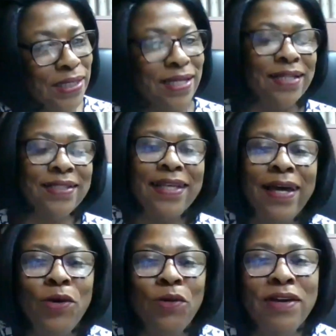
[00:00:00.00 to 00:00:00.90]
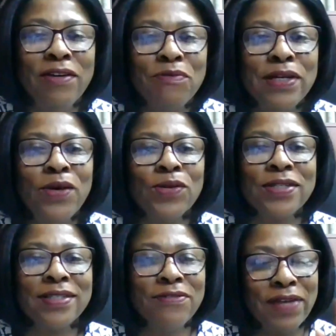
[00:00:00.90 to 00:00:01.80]
Westcott. I hope I've
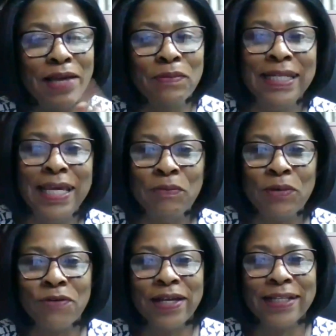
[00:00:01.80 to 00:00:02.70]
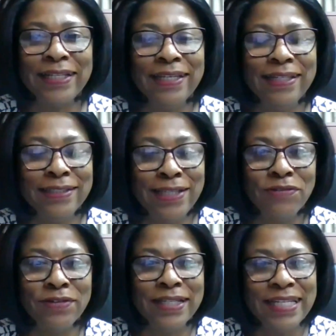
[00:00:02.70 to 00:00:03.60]
pronounced the family name correctly.
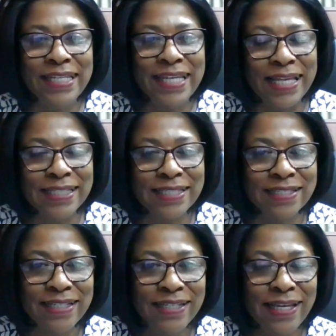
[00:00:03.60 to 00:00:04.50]
Definitely yes.